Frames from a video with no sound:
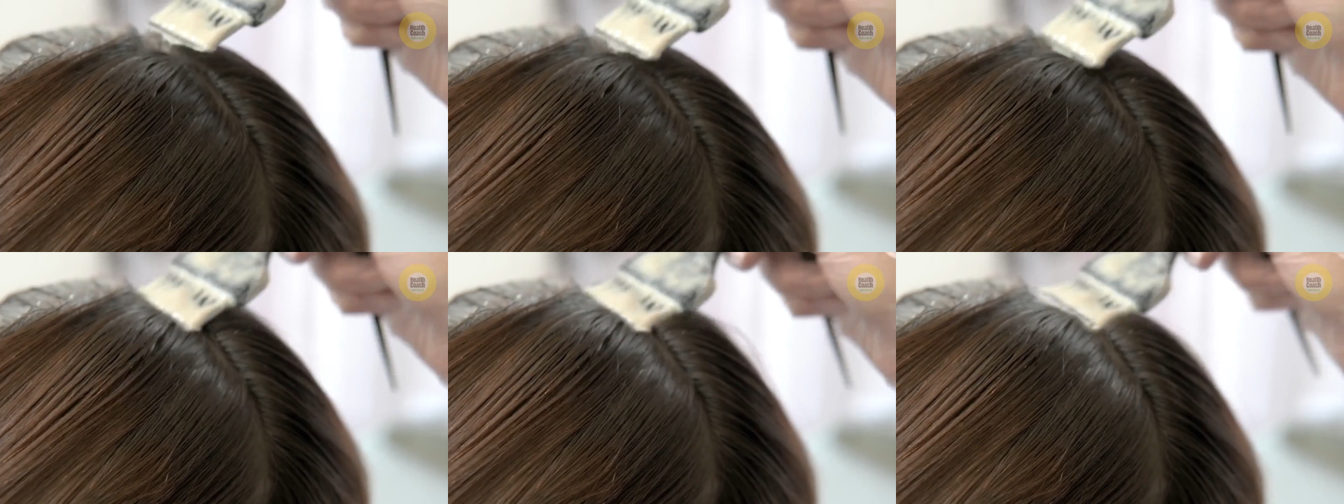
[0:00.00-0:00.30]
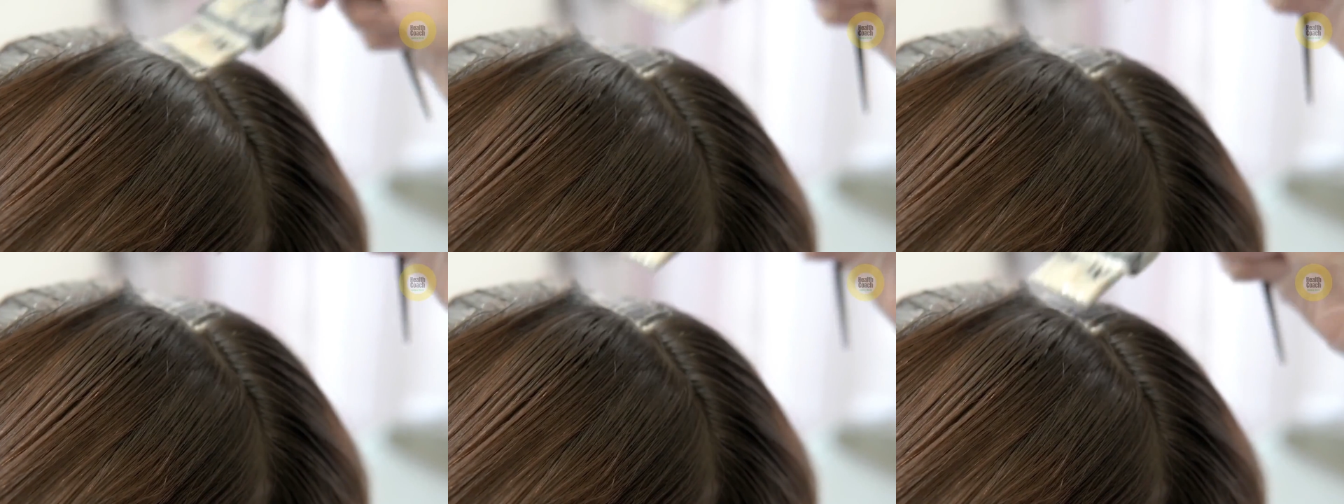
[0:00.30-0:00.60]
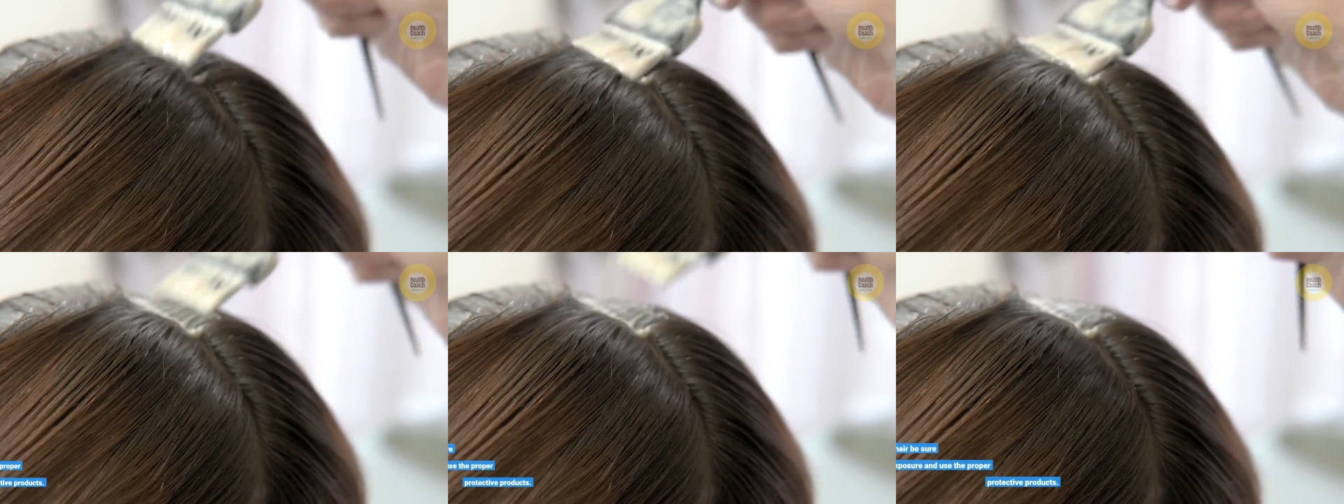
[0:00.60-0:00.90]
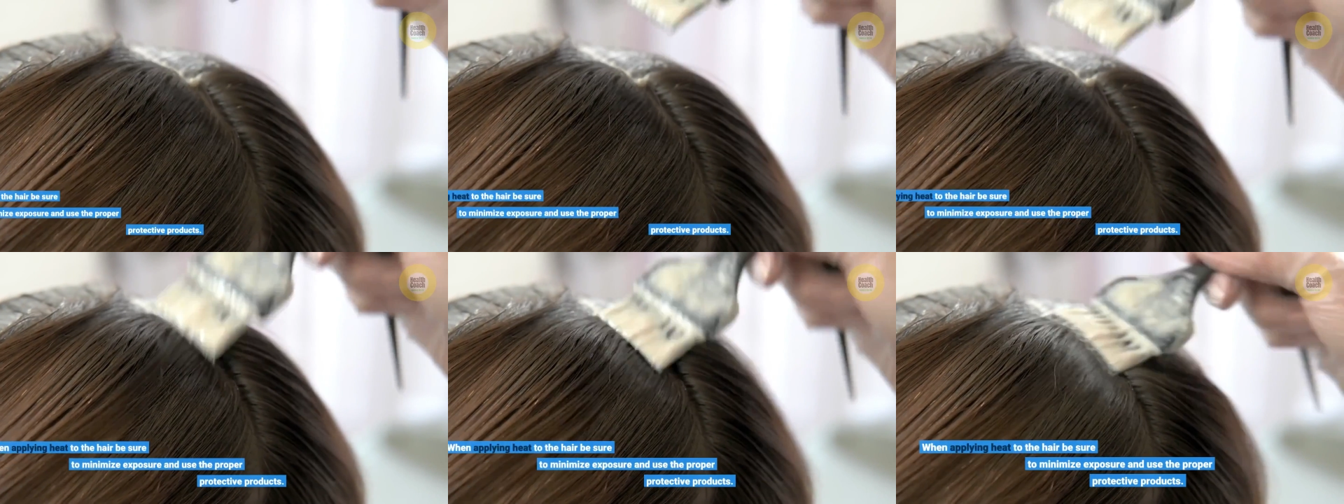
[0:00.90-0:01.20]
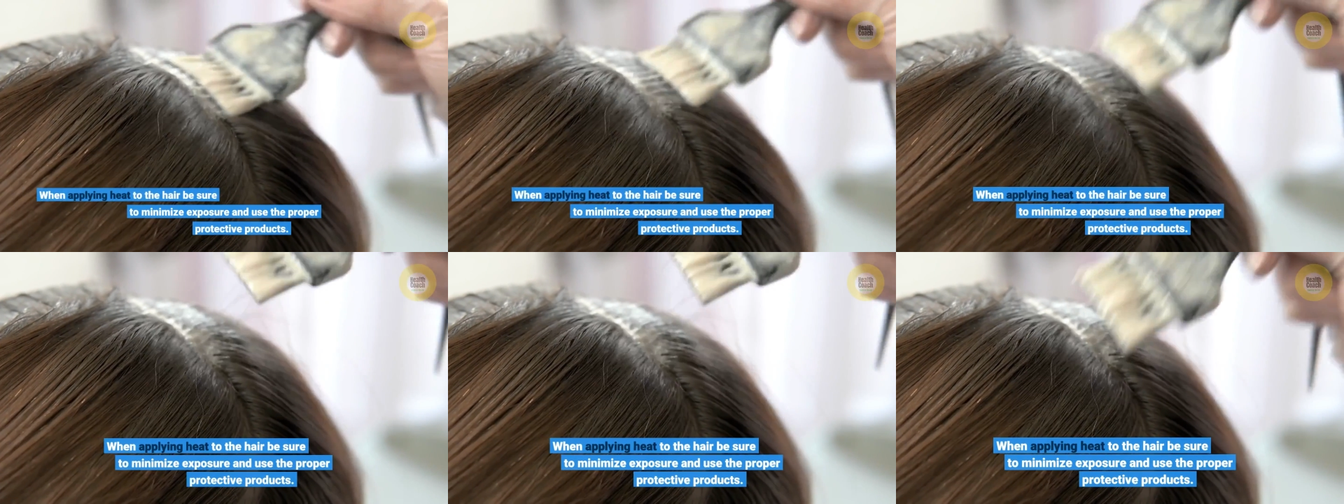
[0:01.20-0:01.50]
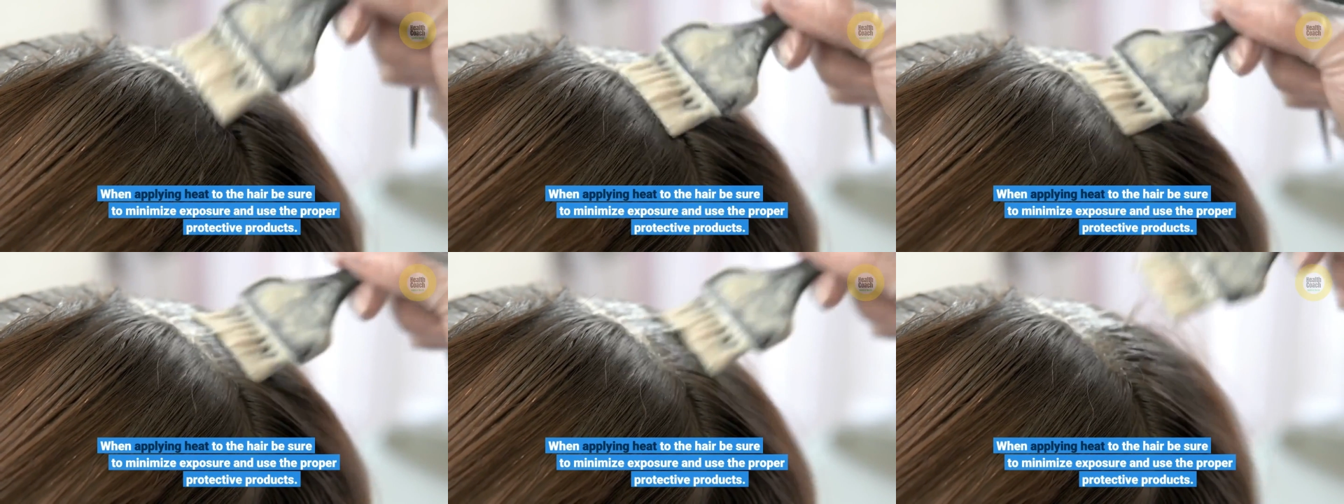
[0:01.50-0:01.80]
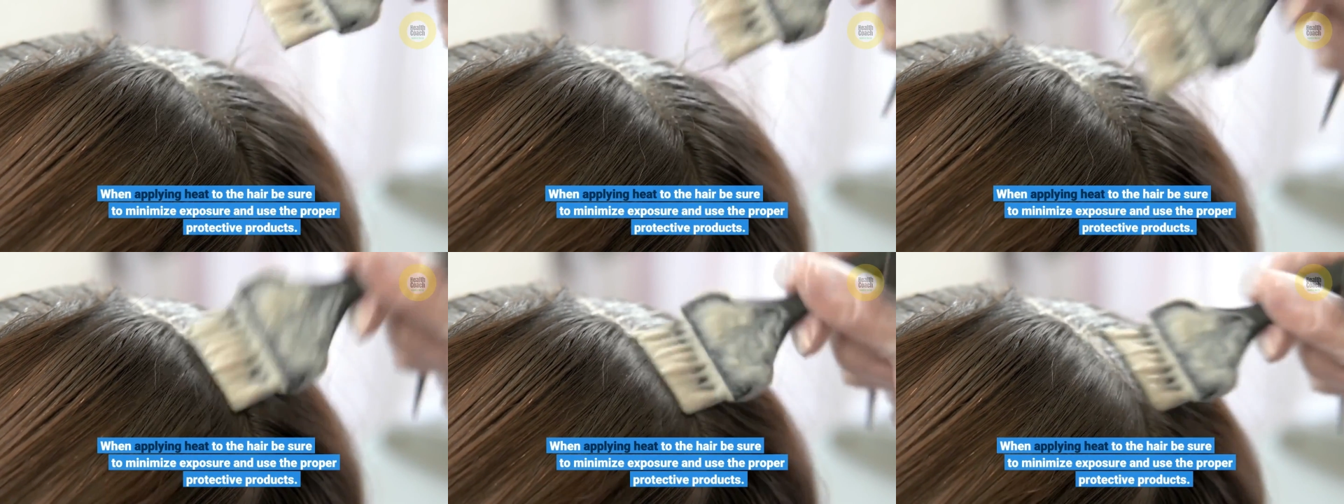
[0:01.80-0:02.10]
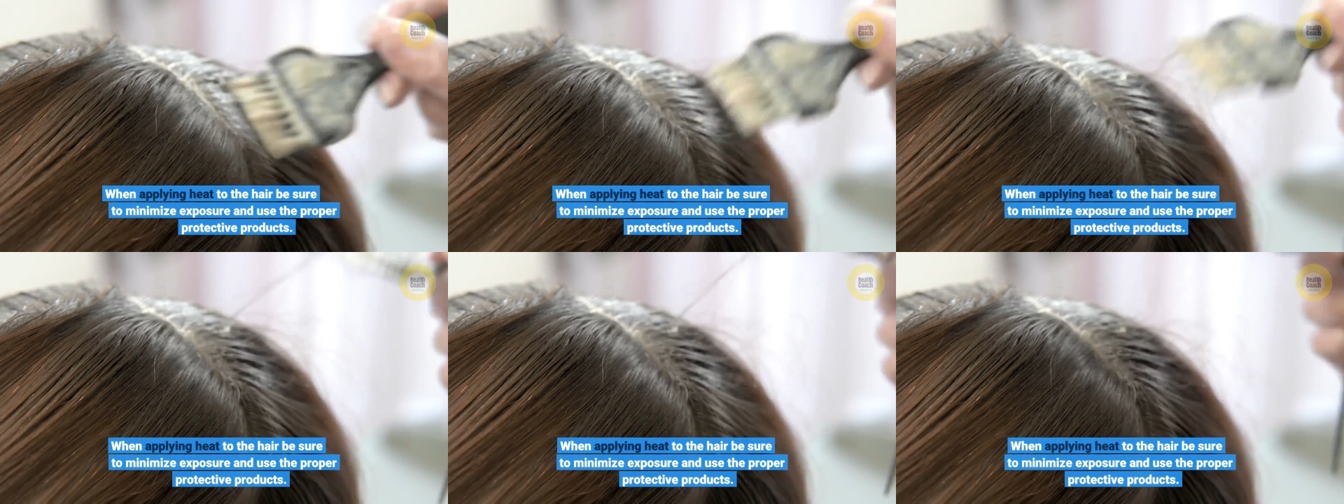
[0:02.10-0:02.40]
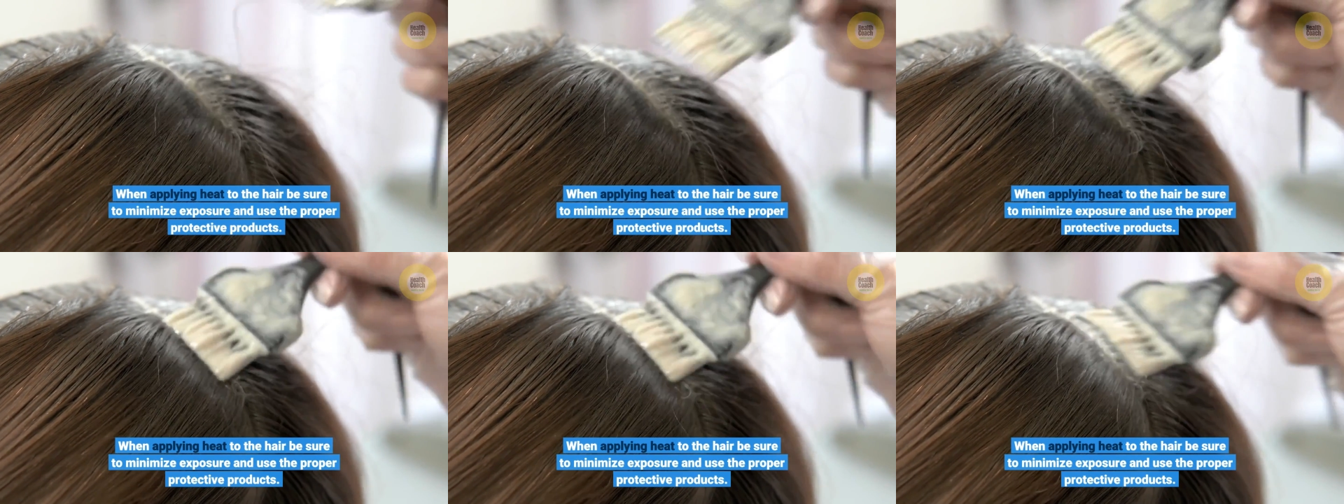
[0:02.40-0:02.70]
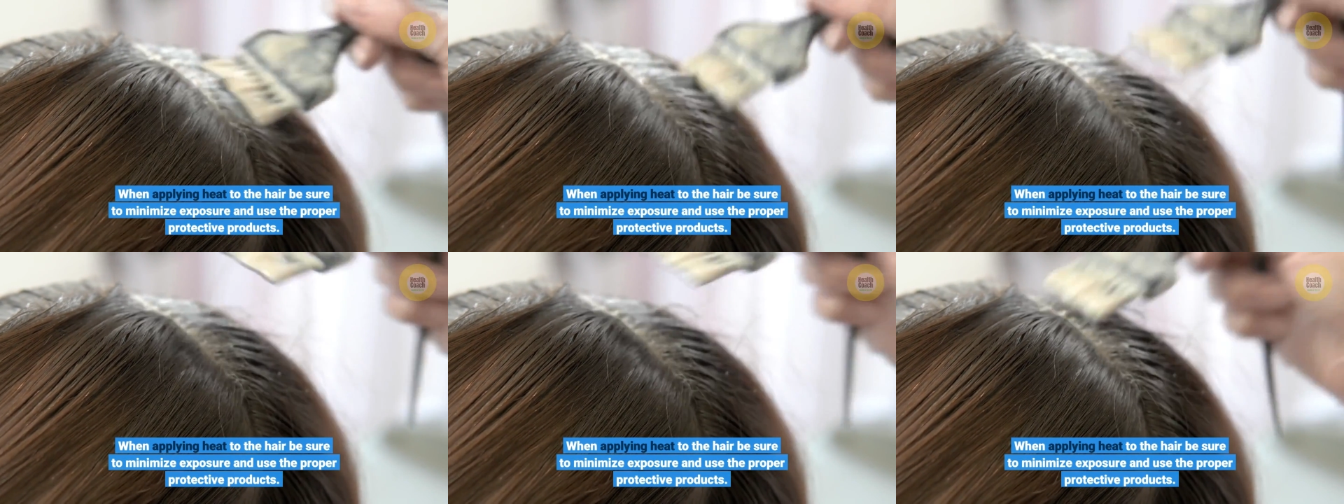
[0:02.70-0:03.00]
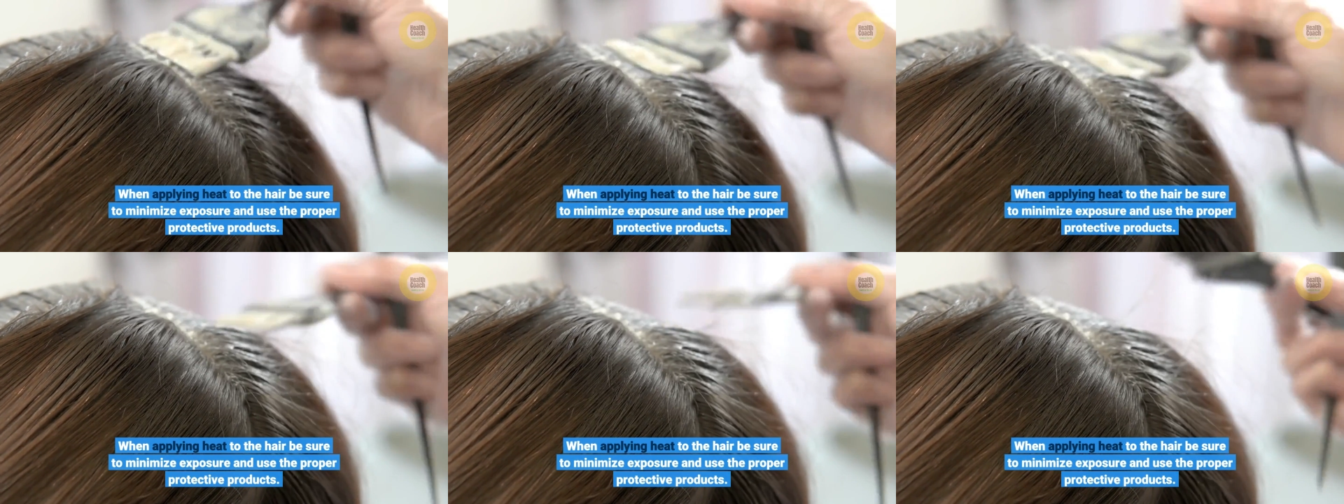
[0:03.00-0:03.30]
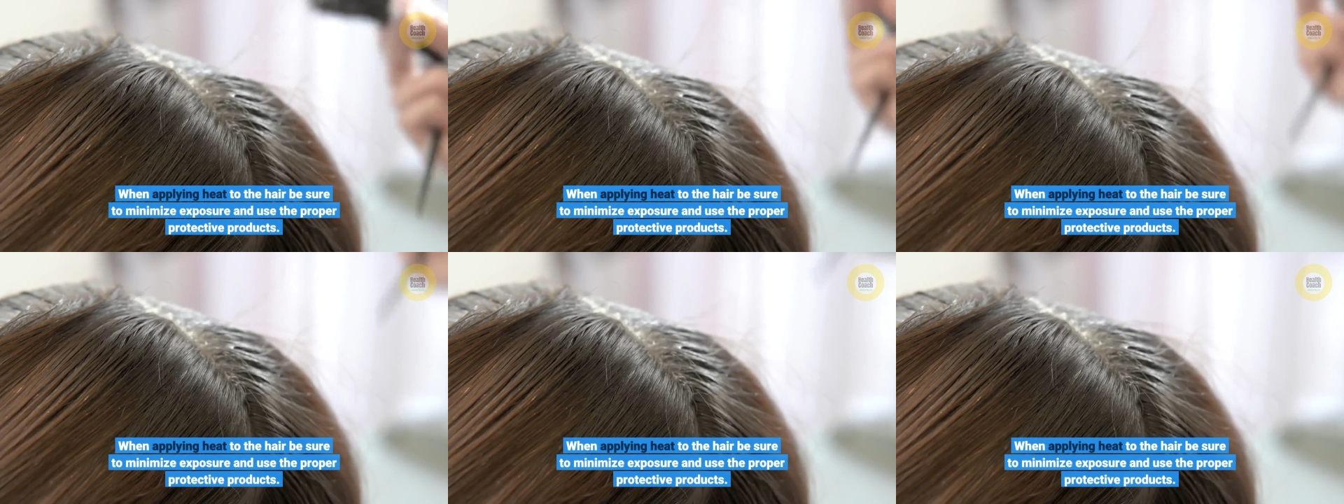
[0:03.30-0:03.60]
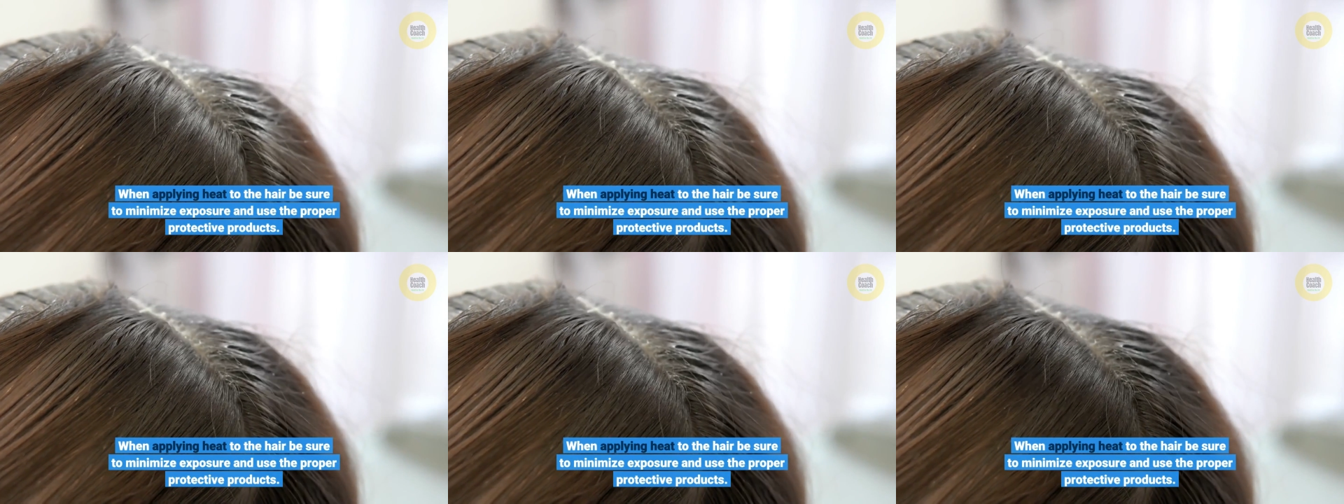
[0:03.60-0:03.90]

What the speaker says: [unreadable: no face in view]